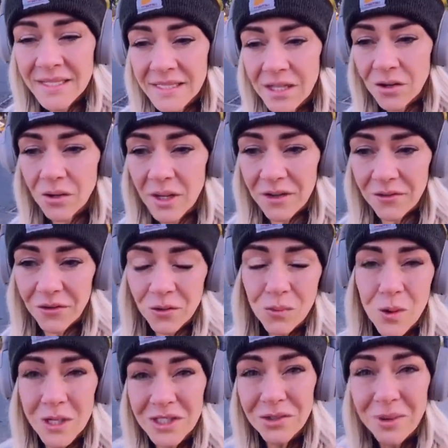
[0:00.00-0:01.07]
And so if you
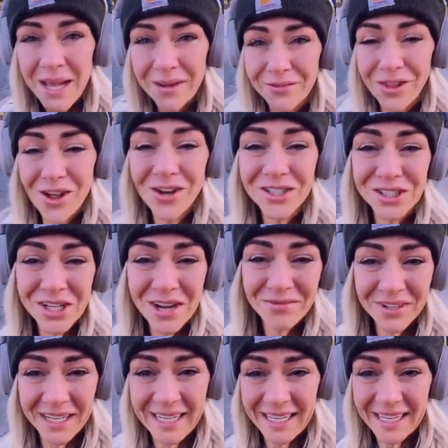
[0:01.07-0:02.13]
want to have
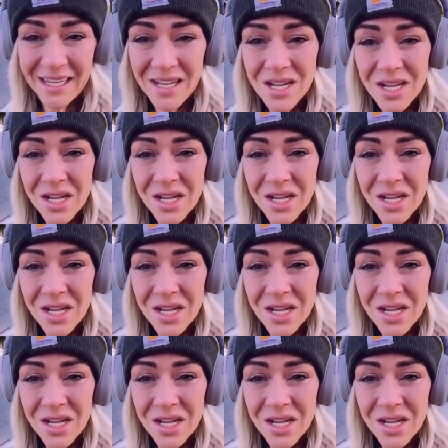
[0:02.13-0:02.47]
longevity,